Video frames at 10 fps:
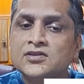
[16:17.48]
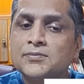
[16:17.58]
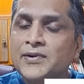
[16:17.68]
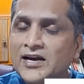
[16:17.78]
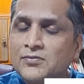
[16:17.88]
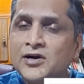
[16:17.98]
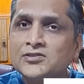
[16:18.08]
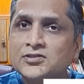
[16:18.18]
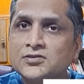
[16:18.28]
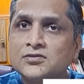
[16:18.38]
the PAT
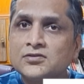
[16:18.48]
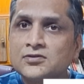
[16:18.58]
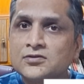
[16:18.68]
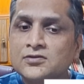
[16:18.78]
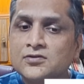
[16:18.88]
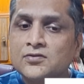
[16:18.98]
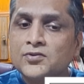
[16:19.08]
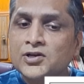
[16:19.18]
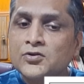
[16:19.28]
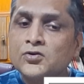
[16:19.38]
margin
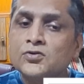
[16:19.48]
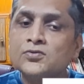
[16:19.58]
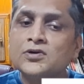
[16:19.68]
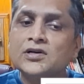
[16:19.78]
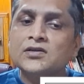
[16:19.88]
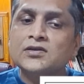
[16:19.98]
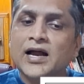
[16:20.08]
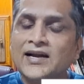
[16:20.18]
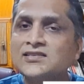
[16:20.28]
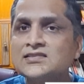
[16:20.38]
will grow to a
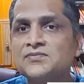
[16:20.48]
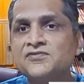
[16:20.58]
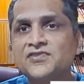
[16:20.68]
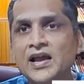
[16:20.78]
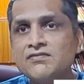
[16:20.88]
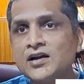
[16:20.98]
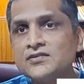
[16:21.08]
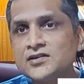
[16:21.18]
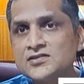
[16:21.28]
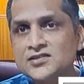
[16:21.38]
handsome
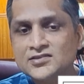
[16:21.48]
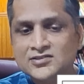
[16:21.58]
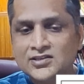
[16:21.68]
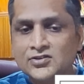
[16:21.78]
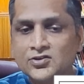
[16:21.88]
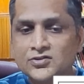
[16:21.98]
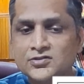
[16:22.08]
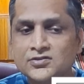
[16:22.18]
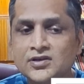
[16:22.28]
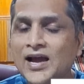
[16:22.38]
560
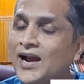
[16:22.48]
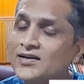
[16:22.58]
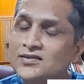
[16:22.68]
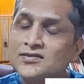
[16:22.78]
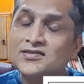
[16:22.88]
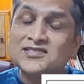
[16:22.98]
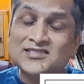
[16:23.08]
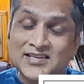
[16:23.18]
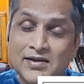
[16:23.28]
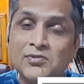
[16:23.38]
crores at the
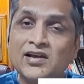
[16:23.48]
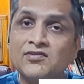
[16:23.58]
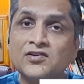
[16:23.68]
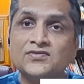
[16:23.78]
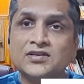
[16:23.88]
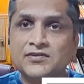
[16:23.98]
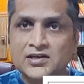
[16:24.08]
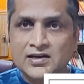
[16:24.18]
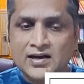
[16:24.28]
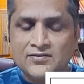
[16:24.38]
same level of
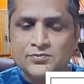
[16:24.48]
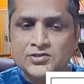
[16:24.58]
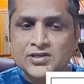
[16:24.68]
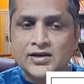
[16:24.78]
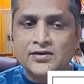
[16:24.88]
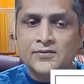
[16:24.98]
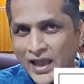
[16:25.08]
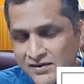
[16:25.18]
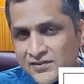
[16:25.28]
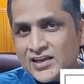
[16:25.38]
7.5%.
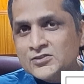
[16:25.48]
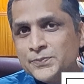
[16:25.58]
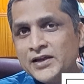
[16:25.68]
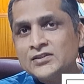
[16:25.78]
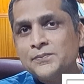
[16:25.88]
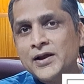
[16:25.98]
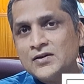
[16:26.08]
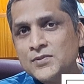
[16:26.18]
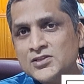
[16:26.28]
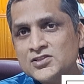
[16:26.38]
Can we expect the
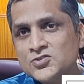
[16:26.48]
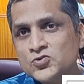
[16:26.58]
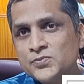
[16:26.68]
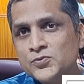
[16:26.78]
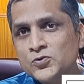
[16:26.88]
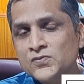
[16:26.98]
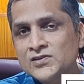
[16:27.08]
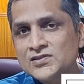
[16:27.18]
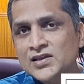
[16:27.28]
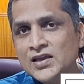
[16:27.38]
PAT margins to improve
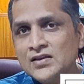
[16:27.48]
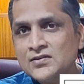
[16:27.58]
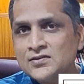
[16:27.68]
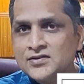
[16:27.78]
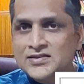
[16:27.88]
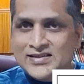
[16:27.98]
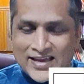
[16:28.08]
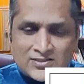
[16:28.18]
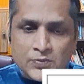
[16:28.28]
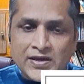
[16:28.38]
with scale?
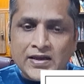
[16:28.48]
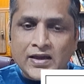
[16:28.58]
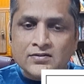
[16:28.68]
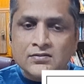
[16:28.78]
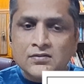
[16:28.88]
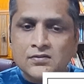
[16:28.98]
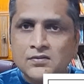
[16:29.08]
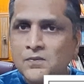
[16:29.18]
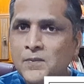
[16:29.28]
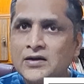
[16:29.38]
Yes, we can,
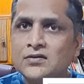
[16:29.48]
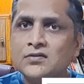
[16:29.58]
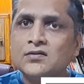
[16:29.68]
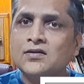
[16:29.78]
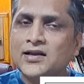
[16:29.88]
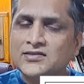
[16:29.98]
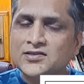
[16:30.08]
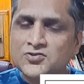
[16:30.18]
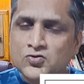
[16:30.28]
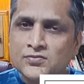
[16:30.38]
but let's
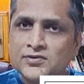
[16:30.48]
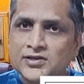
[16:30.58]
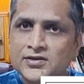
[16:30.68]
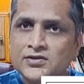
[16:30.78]
assume